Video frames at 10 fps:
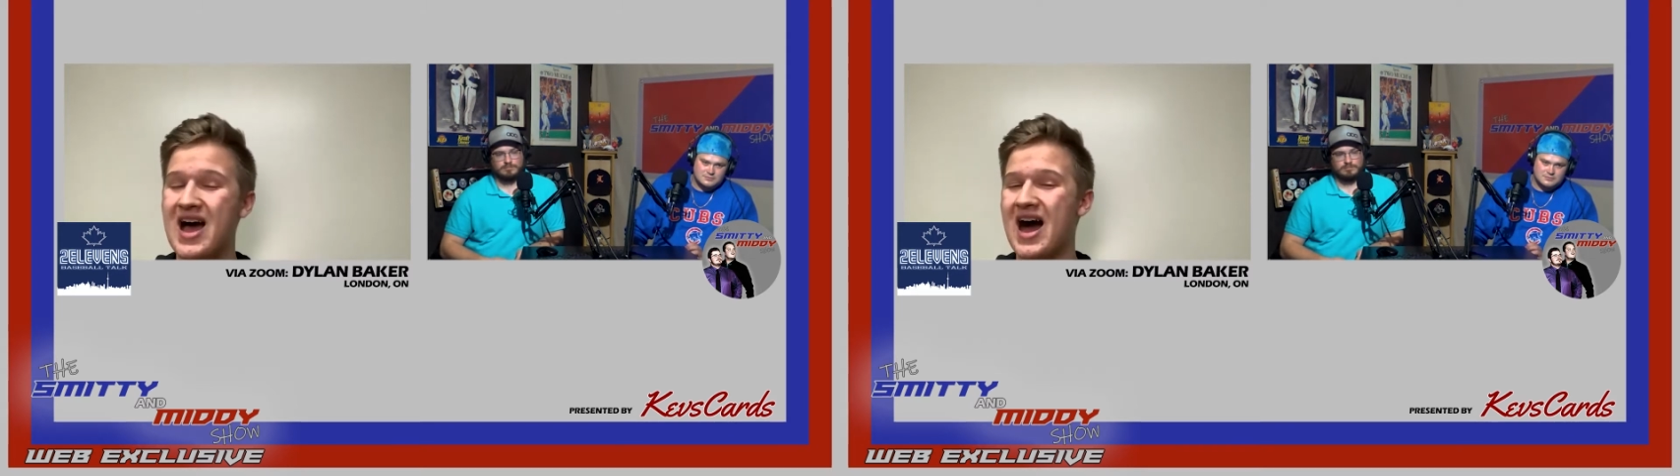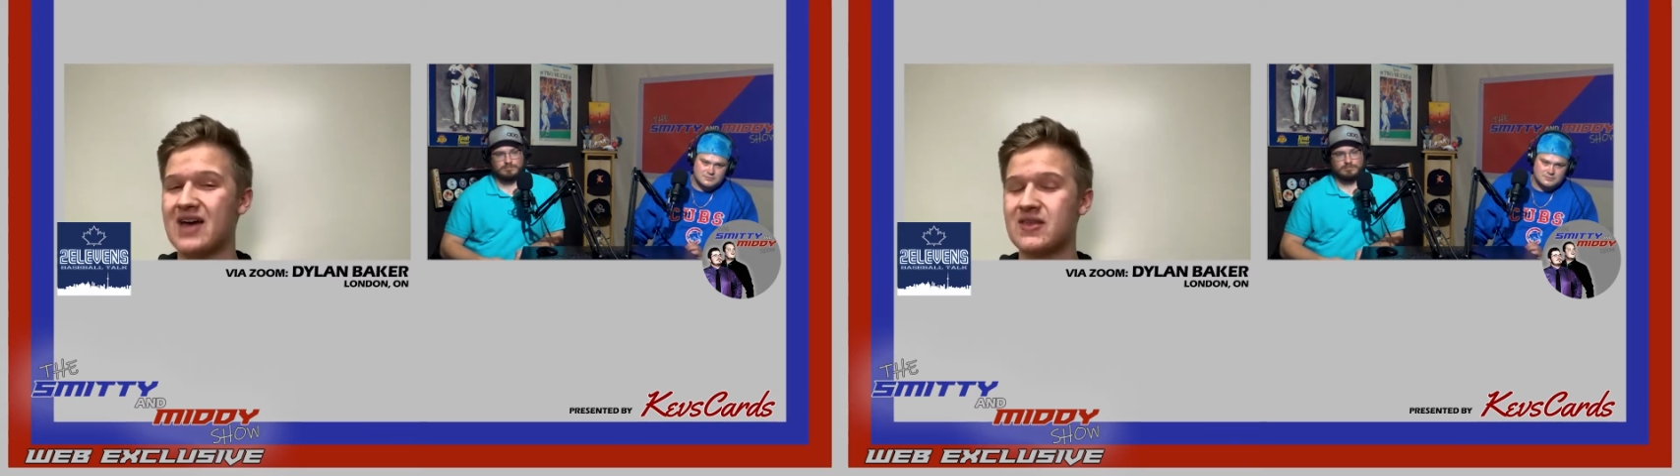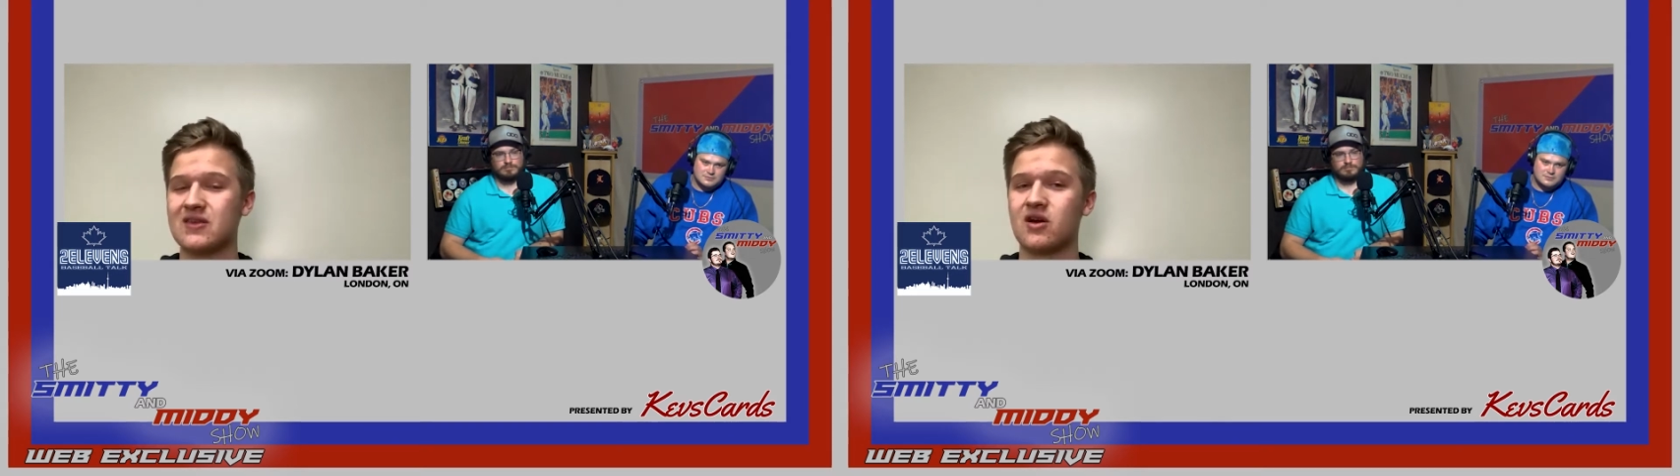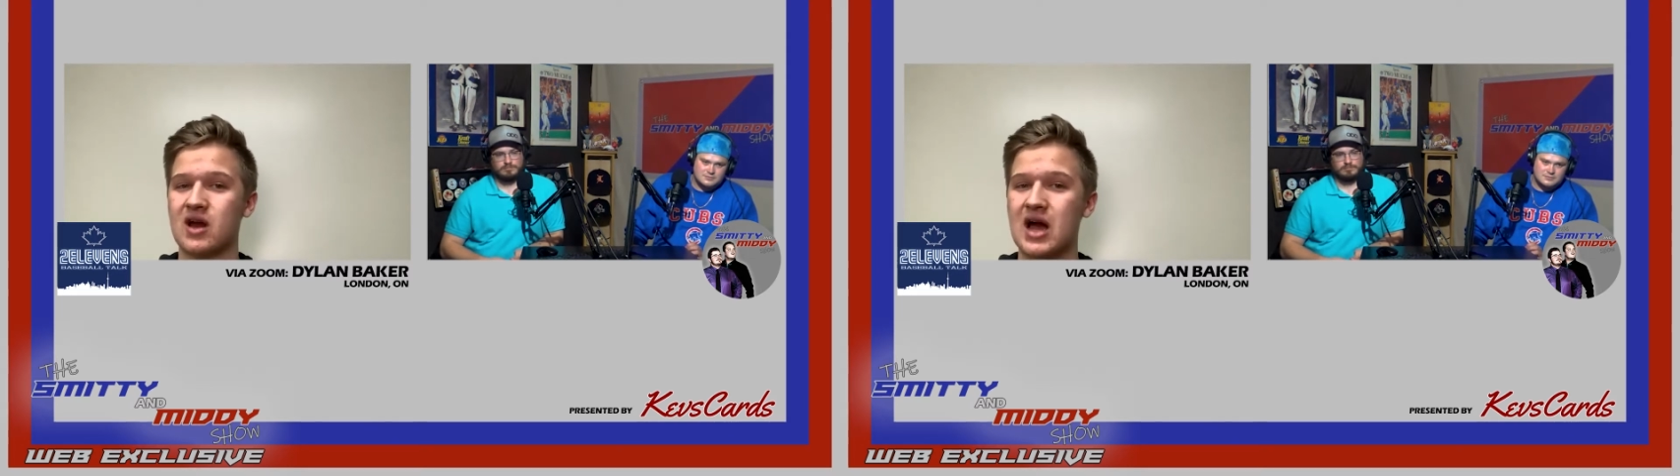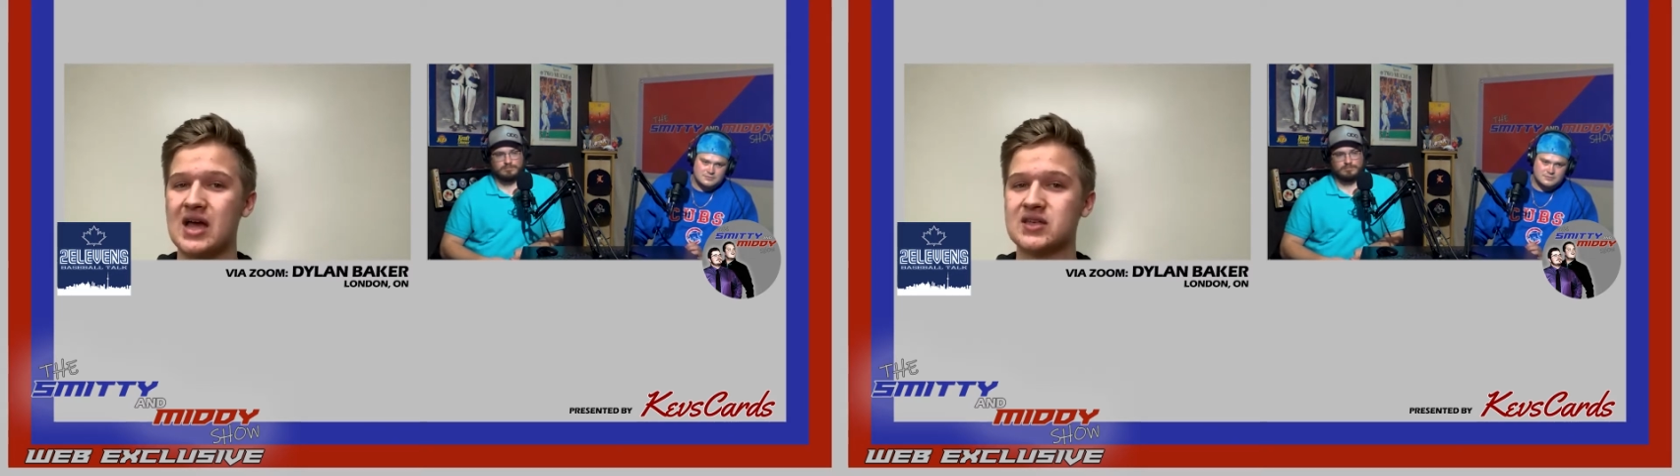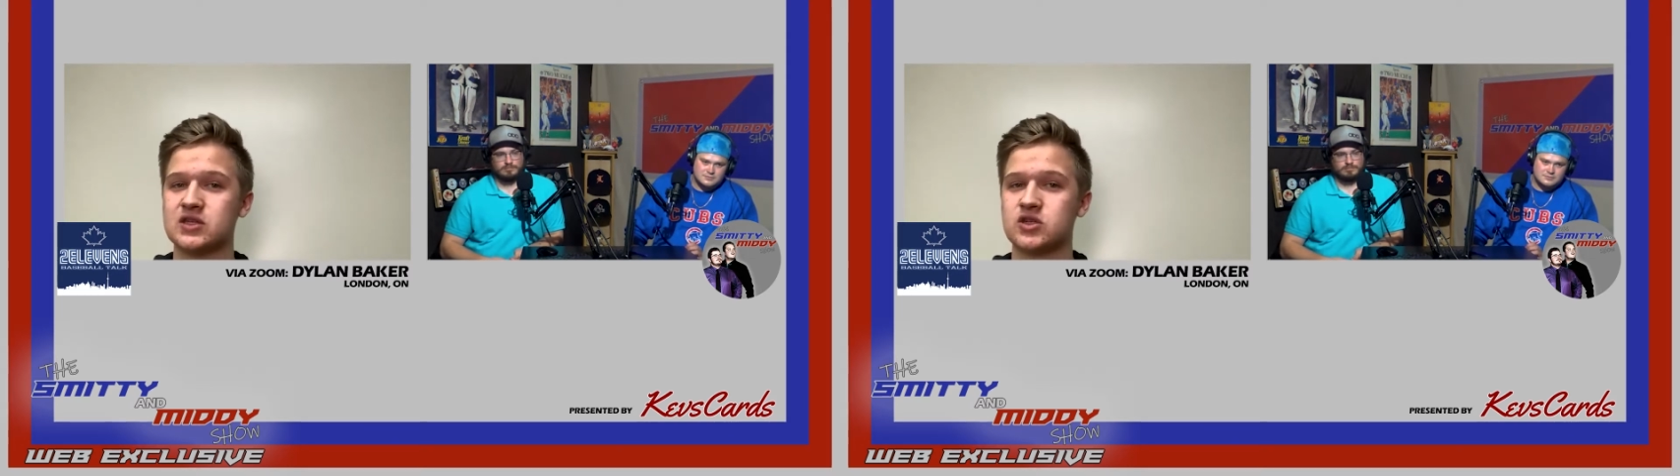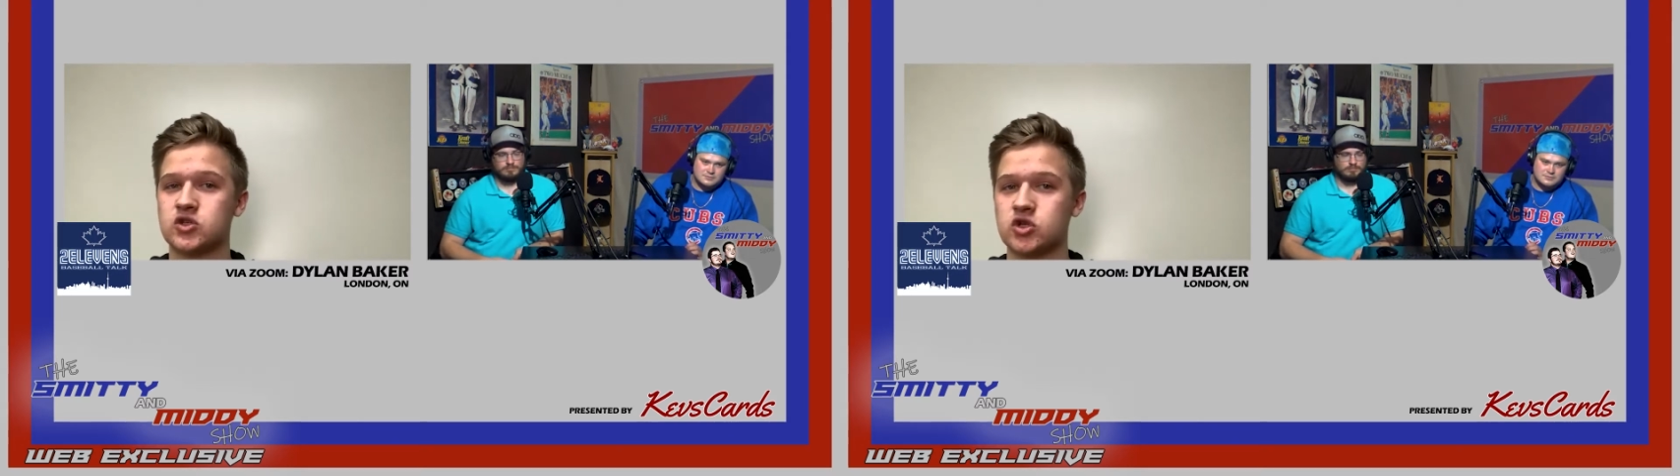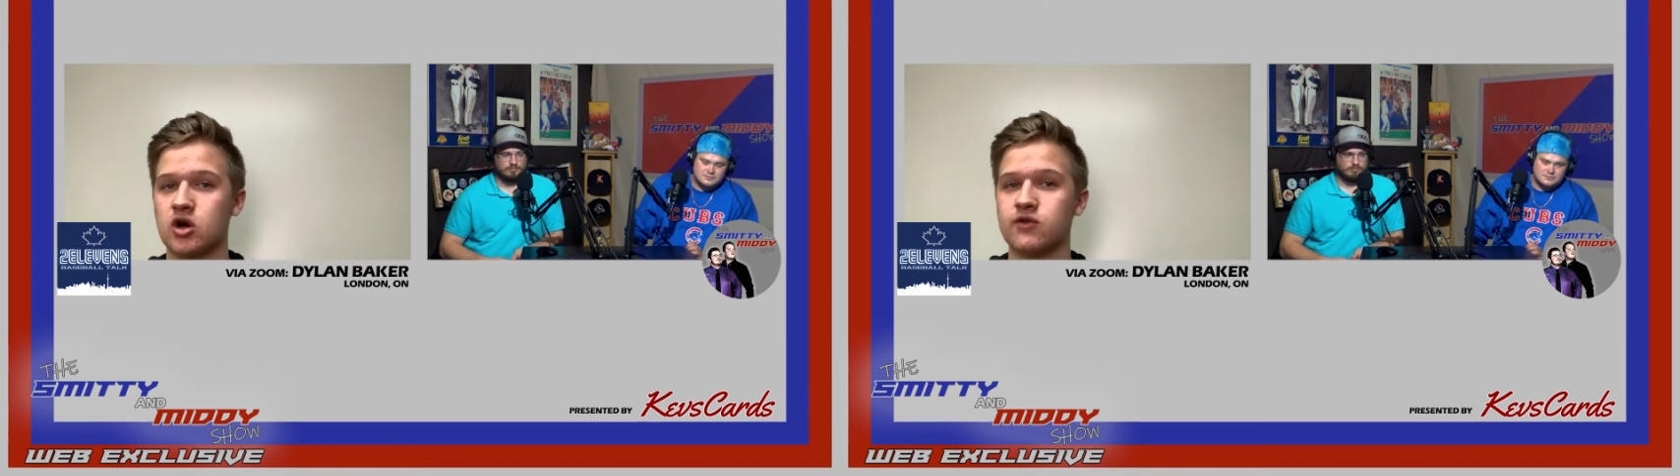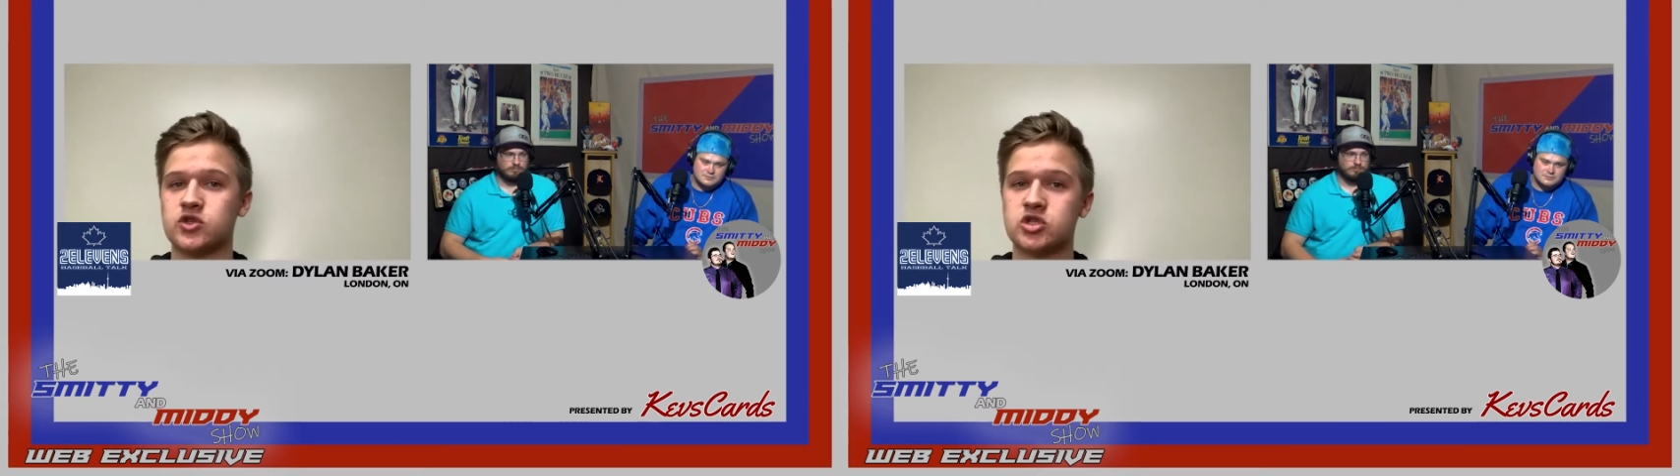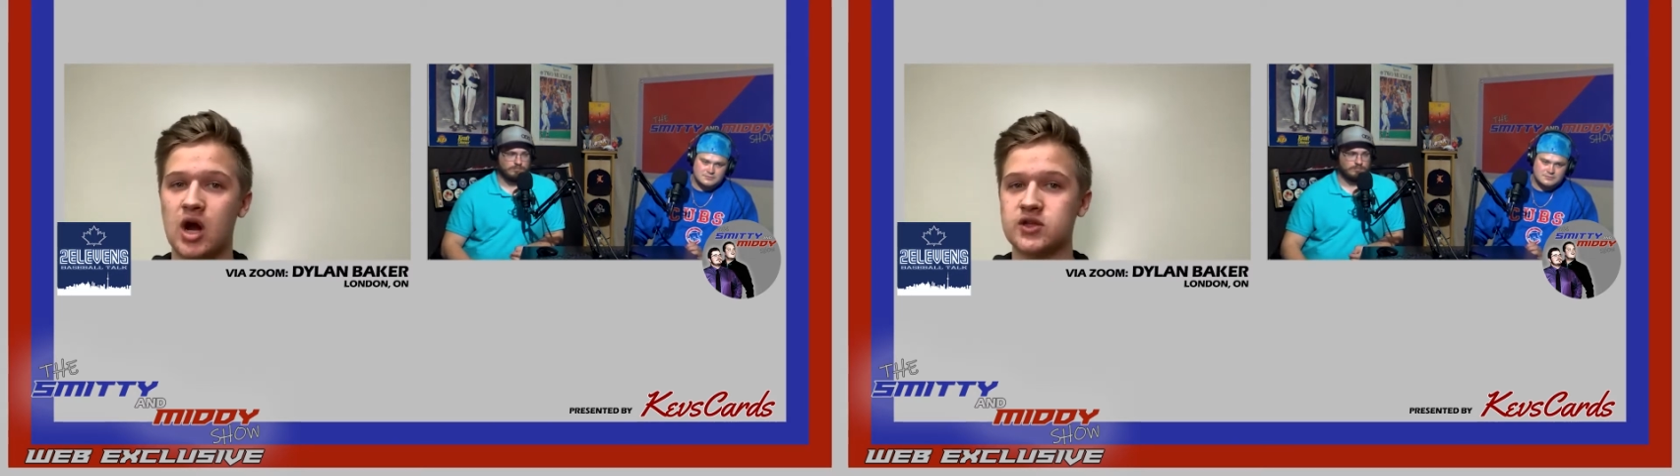I think there are guys that deserve
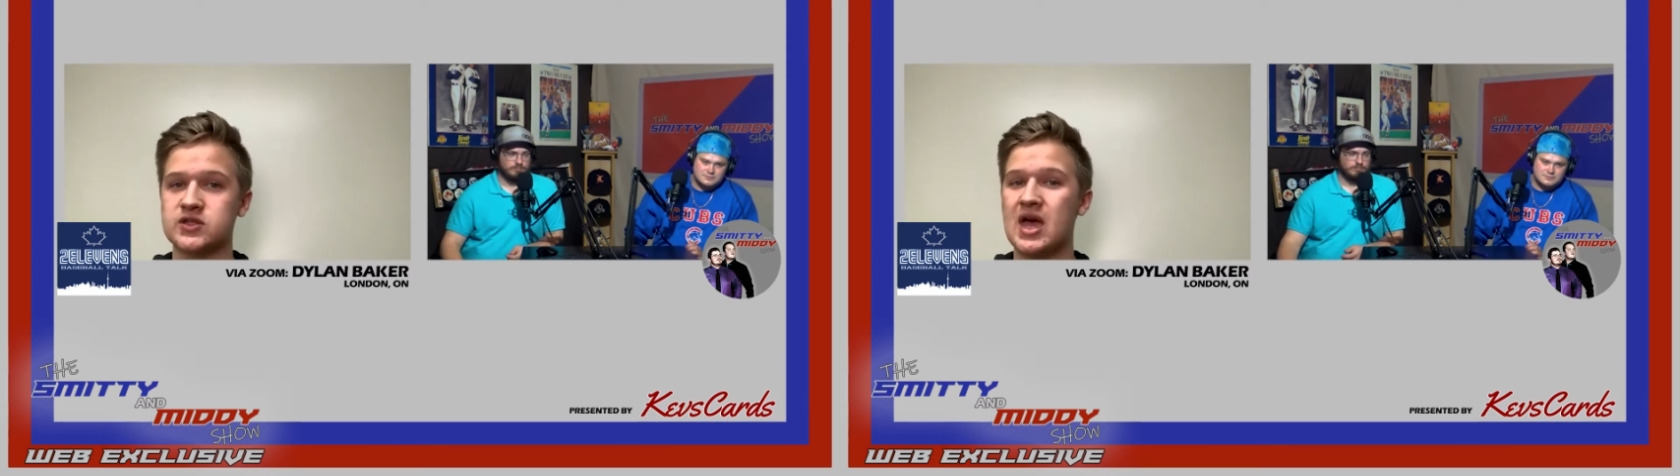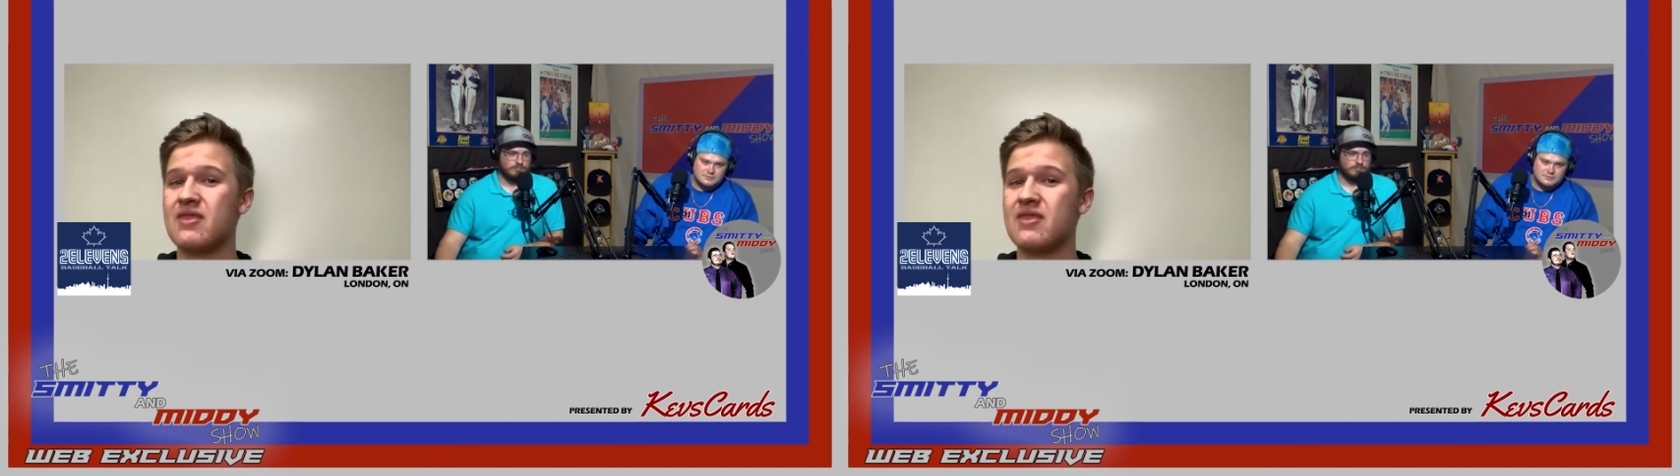starts